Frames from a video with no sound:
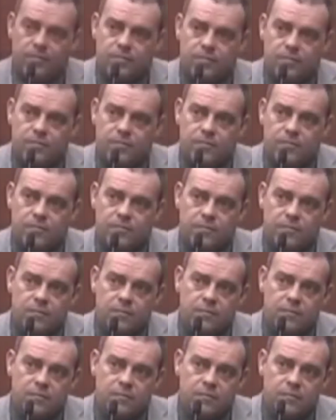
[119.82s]

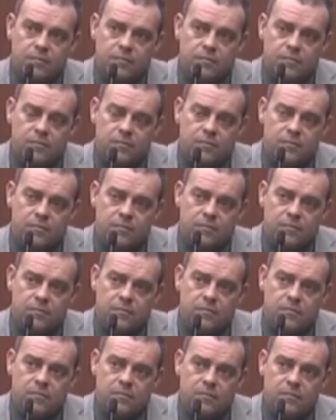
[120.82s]

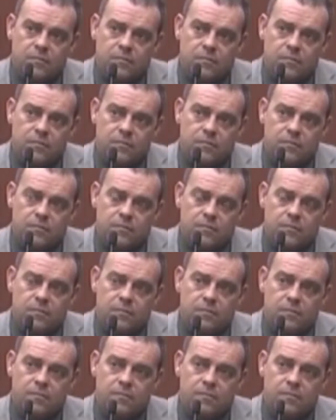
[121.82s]
(not speaking)